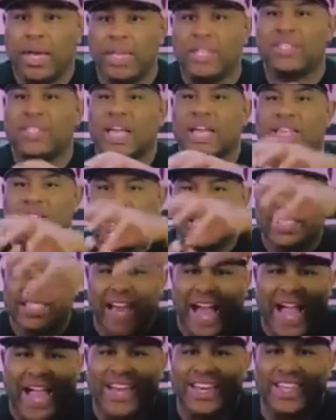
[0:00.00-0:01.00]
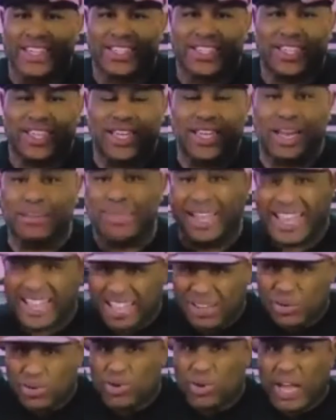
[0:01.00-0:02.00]
he said the dynasty, and I'm
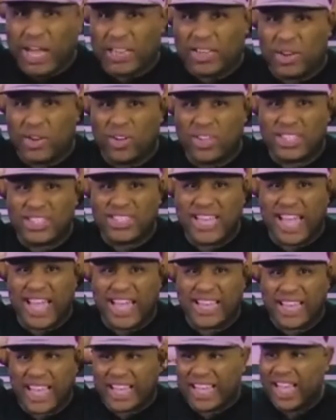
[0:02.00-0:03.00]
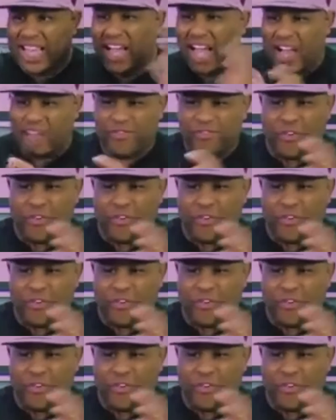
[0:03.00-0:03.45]
like, ooh, how long is that? How